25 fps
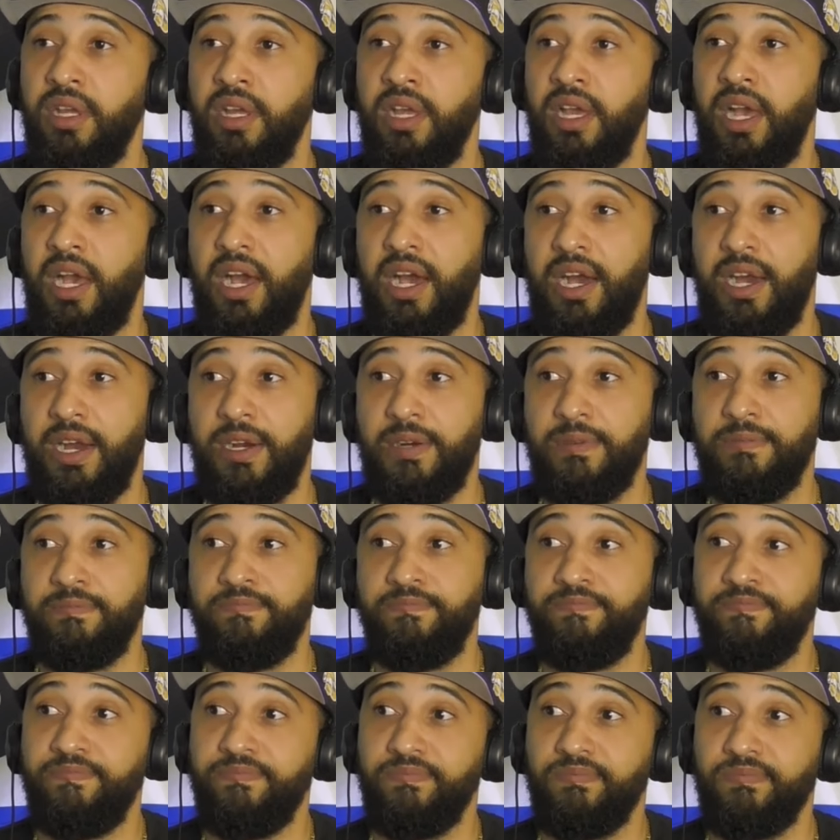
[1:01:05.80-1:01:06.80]

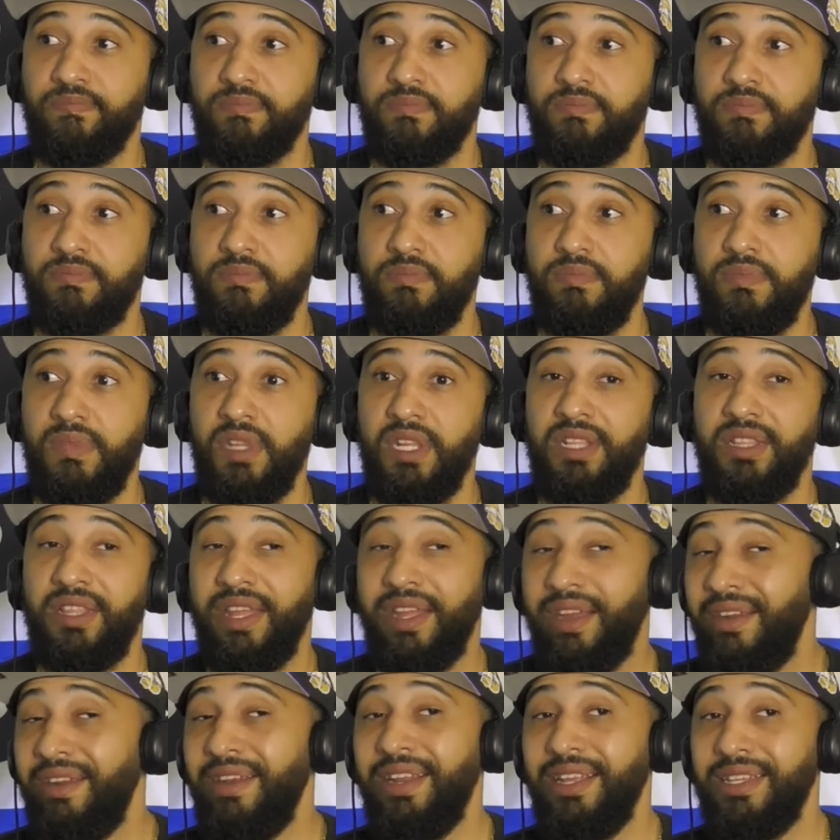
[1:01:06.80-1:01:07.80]
Um,
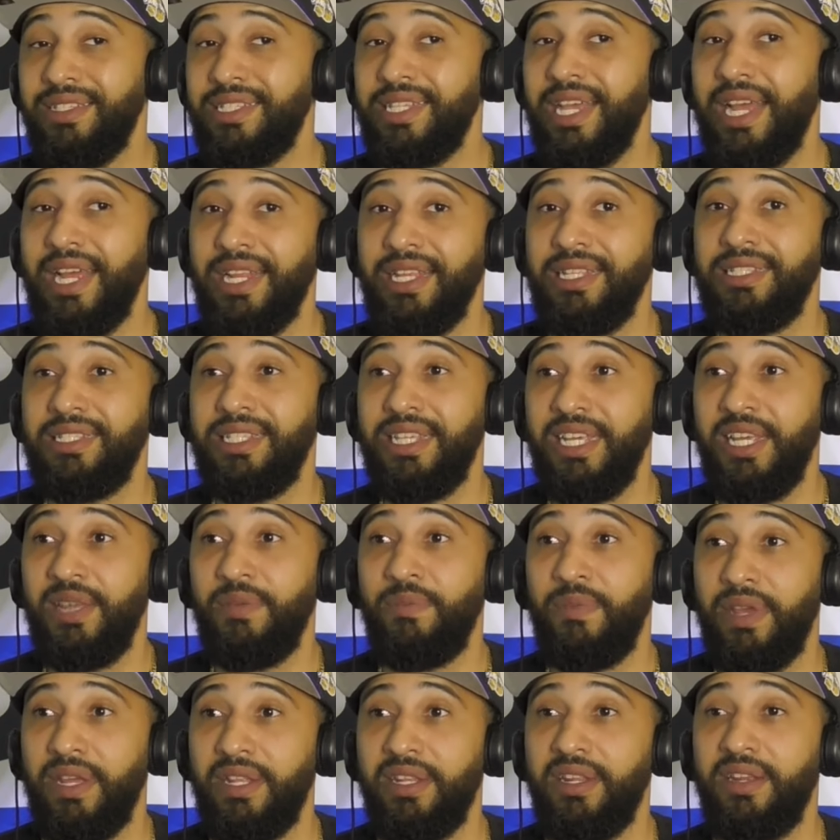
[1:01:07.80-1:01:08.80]
they're an exciting team,
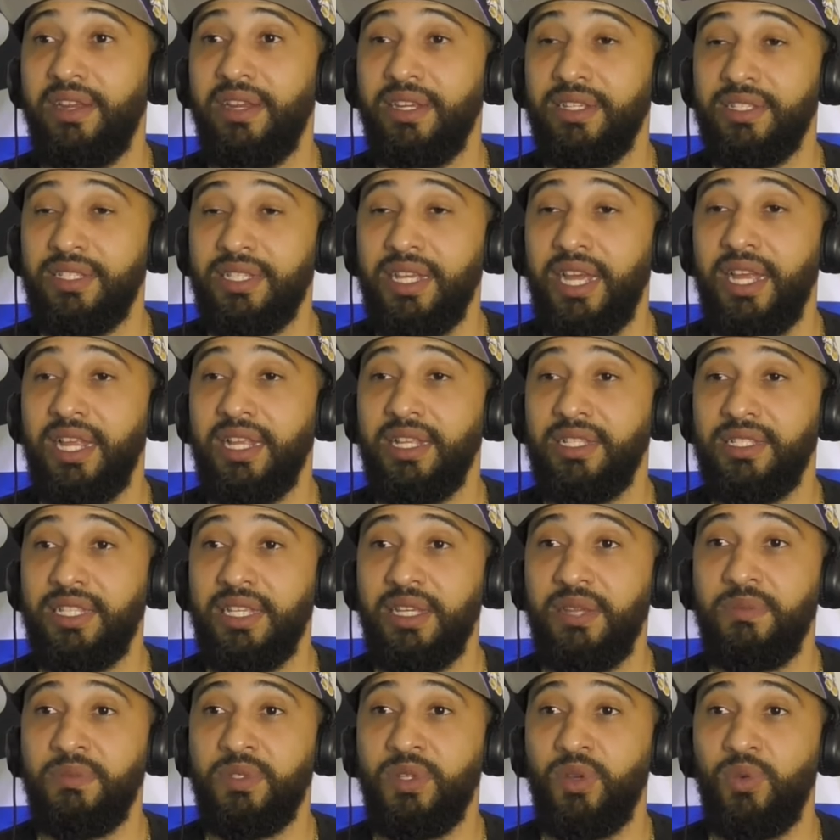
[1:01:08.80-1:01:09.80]
man. They're an exciting
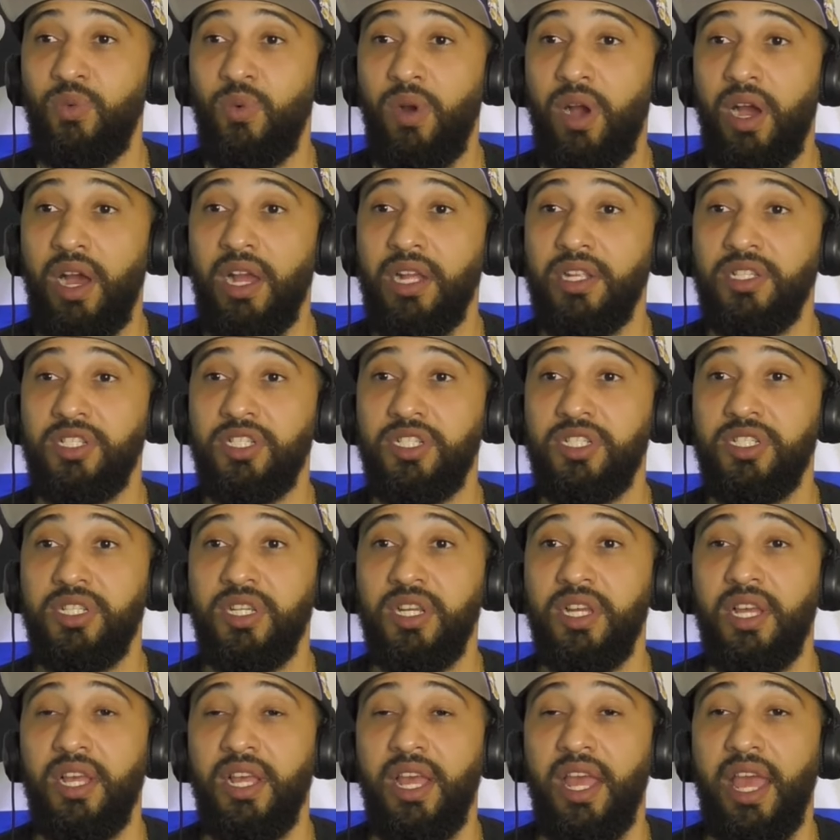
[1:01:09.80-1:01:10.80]
team to watch,
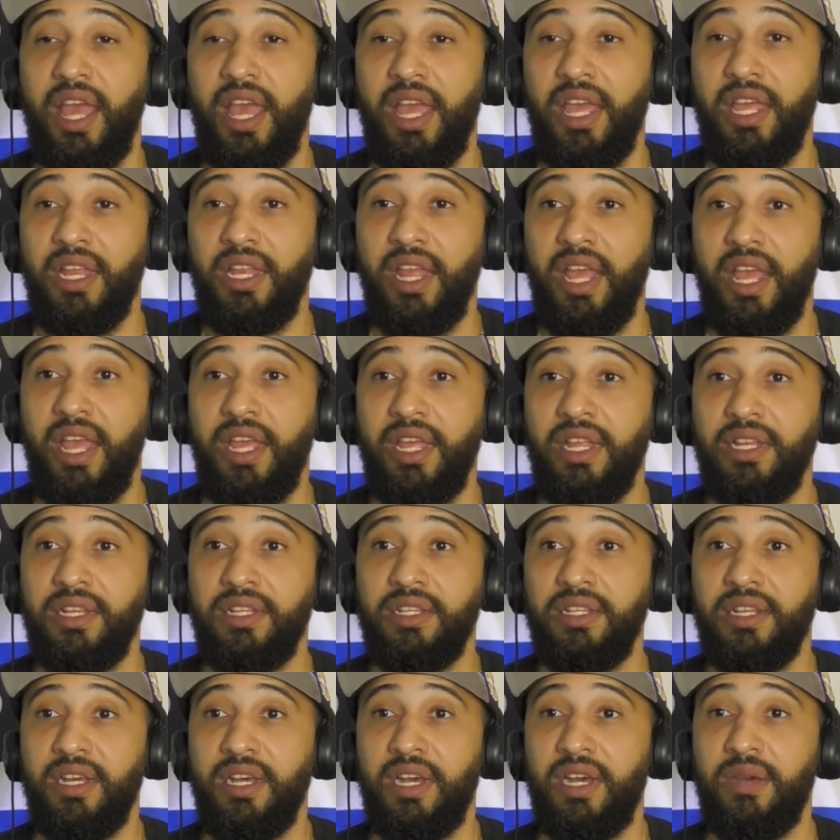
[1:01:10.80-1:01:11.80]
and
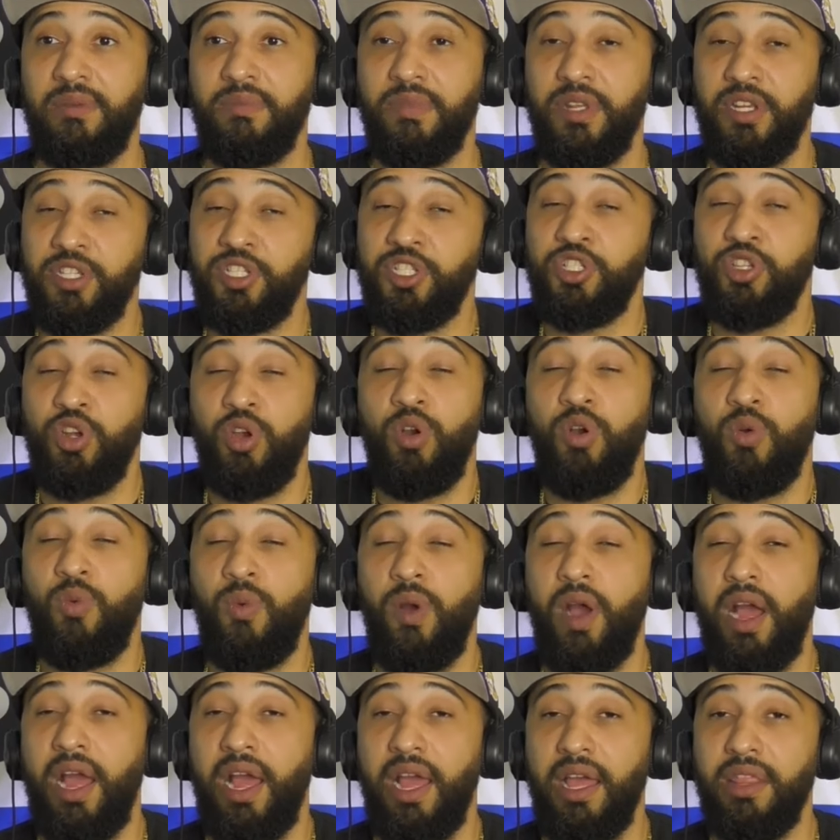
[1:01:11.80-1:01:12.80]
and um, they're showing
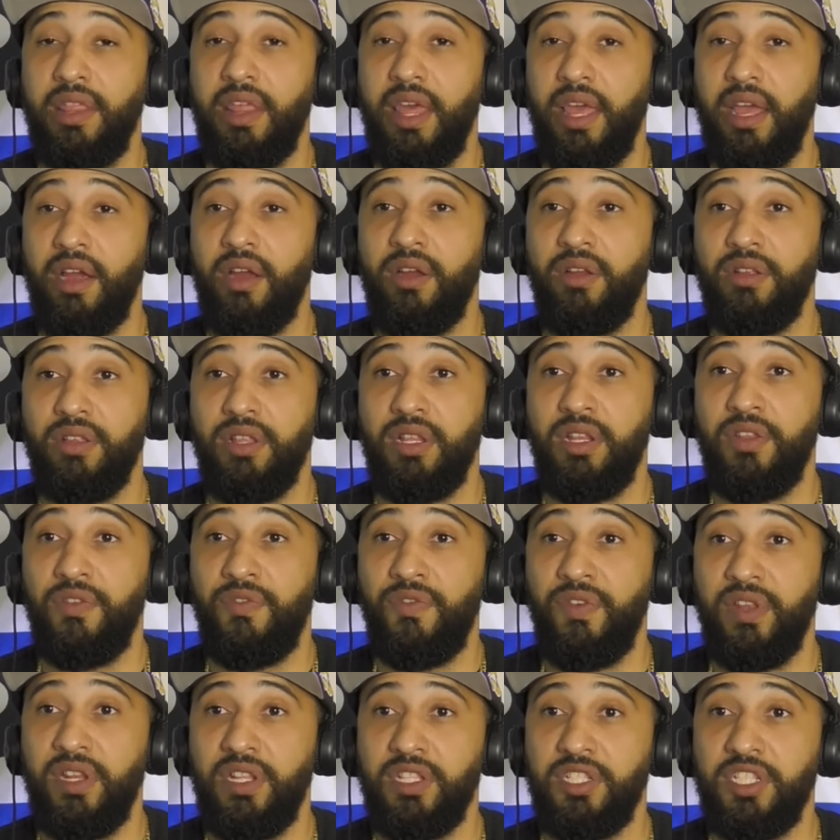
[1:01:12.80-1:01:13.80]
why they are the
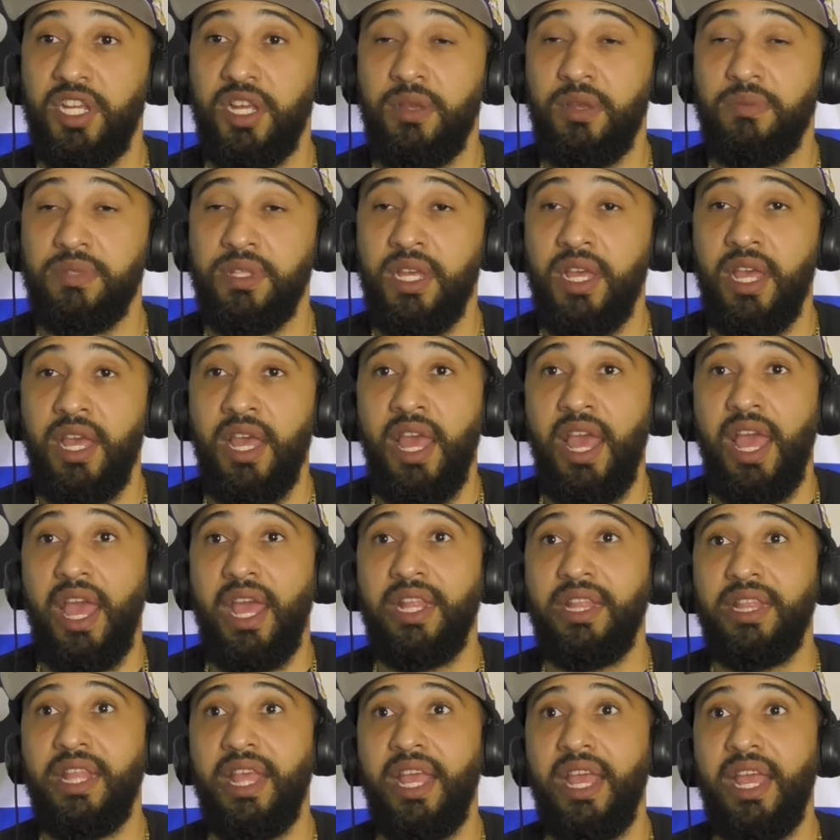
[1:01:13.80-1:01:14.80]
defending champs.
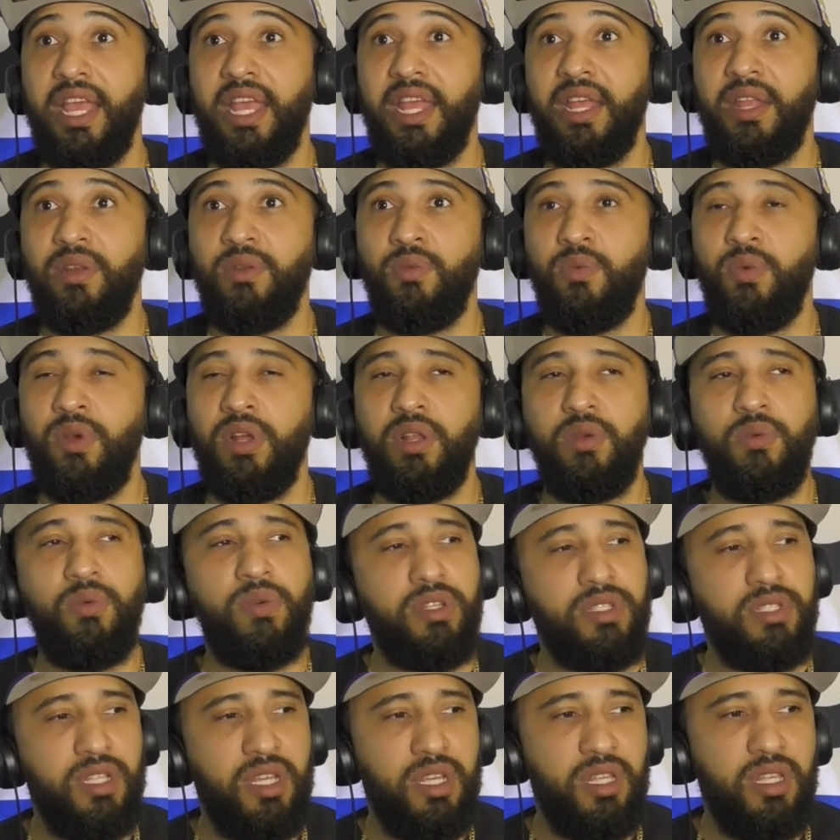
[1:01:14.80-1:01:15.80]
And then what
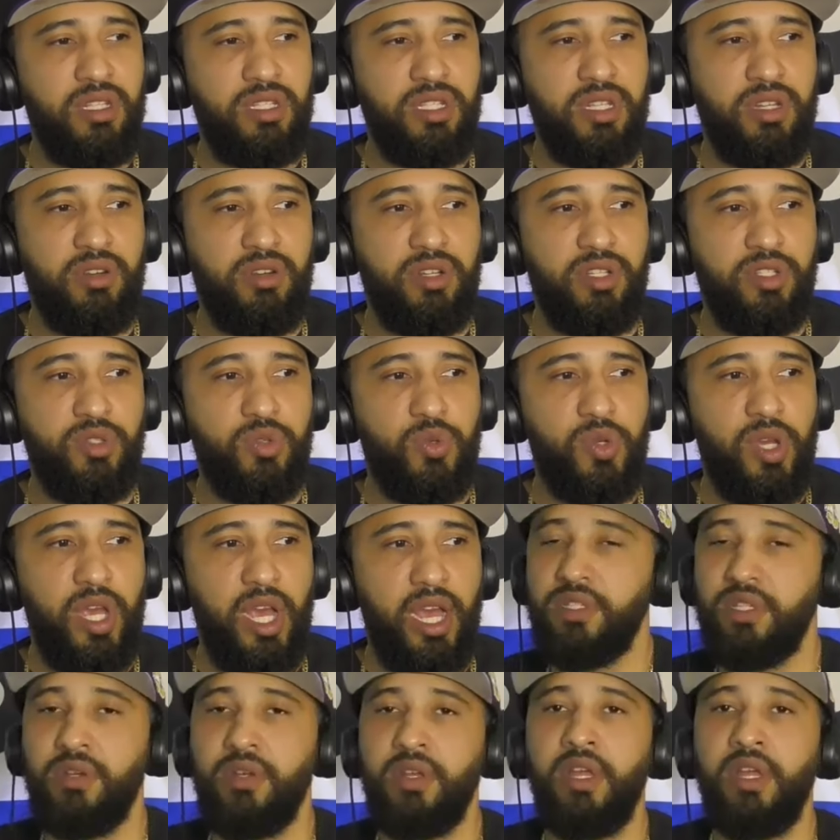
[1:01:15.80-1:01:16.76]
what's the other series you got